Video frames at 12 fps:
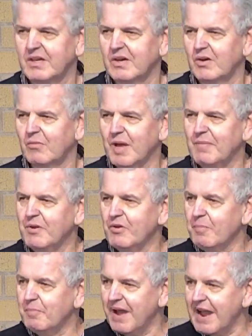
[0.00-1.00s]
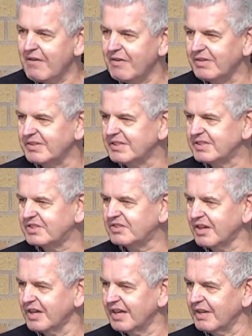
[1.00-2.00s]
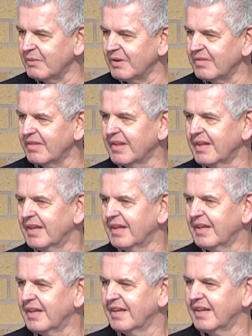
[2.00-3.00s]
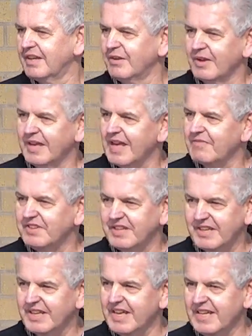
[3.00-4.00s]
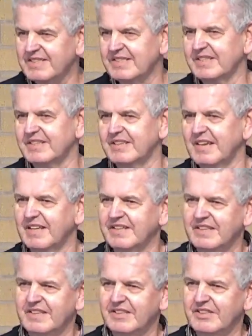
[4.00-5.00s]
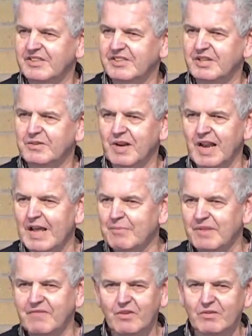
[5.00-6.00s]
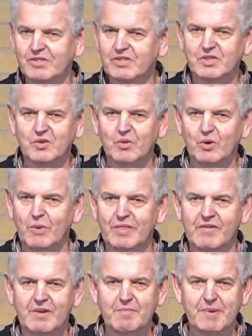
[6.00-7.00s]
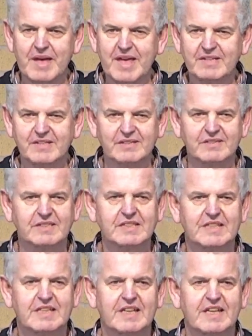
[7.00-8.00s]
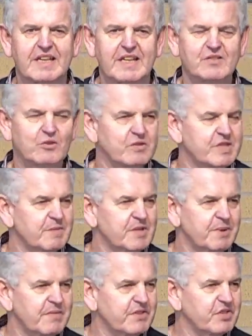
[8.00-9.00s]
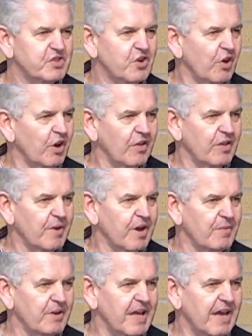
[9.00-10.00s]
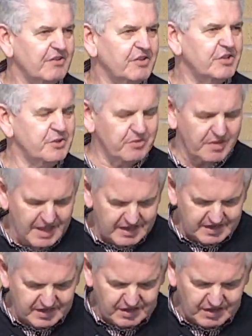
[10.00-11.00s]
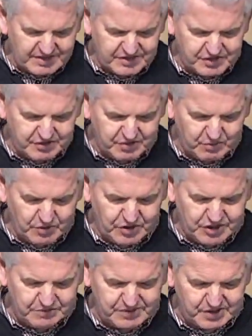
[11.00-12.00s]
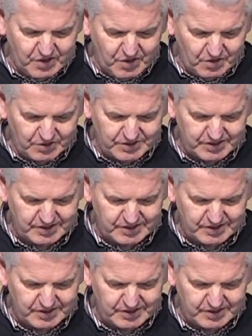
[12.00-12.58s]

Or maybe you're a parent struggling with uh, looking after your kids and, and uh, you're just so glad when they've gone to school or when they're in bed and it all seems a bit of a struggle at the moment. How do you do that in an attitude that worships God?